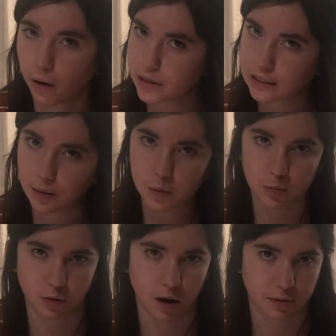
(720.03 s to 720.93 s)
to always keep His
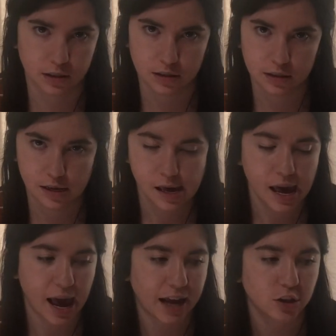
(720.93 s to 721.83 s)
promises.
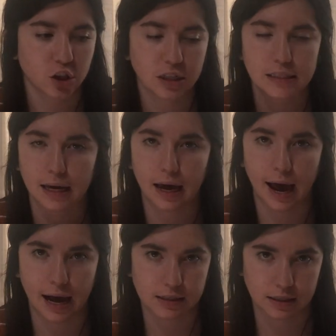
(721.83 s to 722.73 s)
And she's
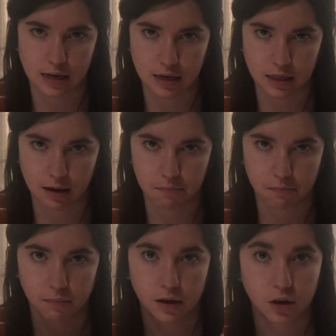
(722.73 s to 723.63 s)
asking them,
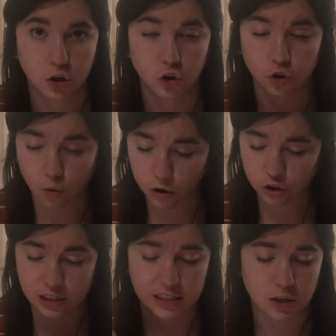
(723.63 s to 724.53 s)
your,
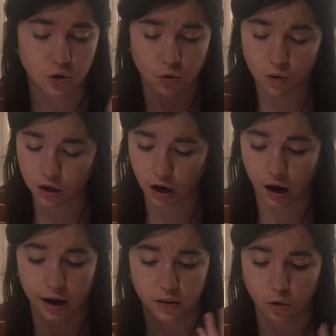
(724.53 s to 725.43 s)
she says, Your
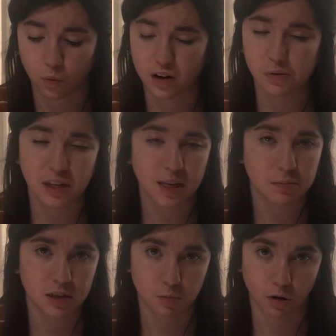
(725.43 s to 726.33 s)
God, the one who
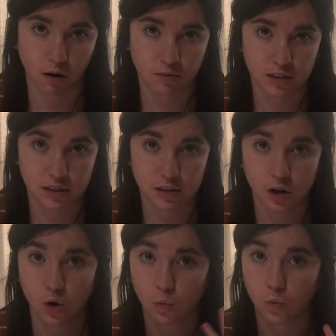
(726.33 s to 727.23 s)
keeps His promises,
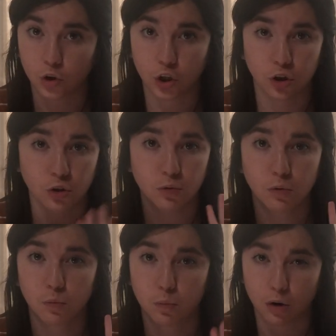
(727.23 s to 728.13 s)
will you
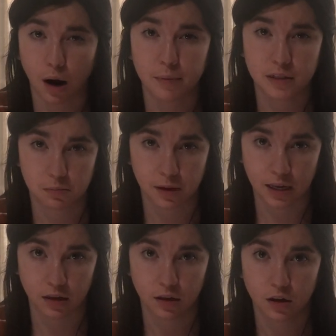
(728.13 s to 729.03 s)
promise
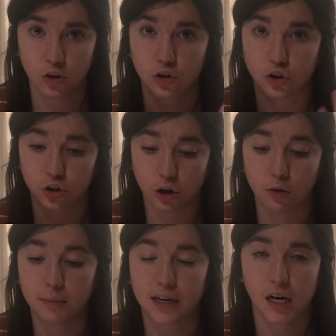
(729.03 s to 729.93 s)
me to
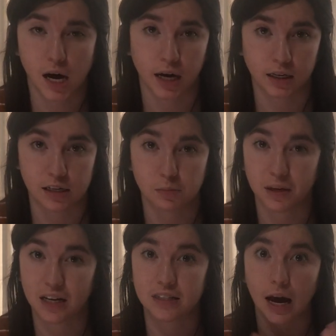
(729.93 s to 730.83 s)
show me kindness
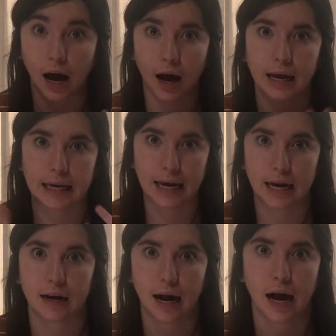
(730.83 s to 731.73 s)
because I get
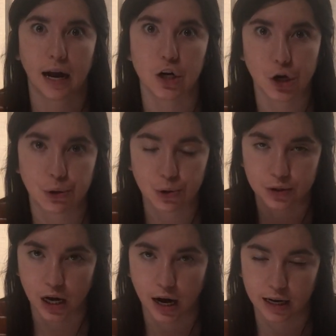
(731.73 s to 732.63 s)
it. I know who
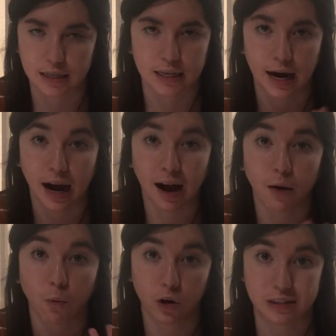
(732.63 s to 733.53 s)
God is and
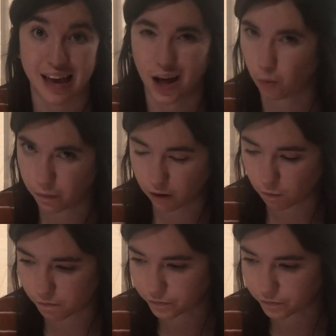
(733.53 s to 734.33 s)
I want to help you.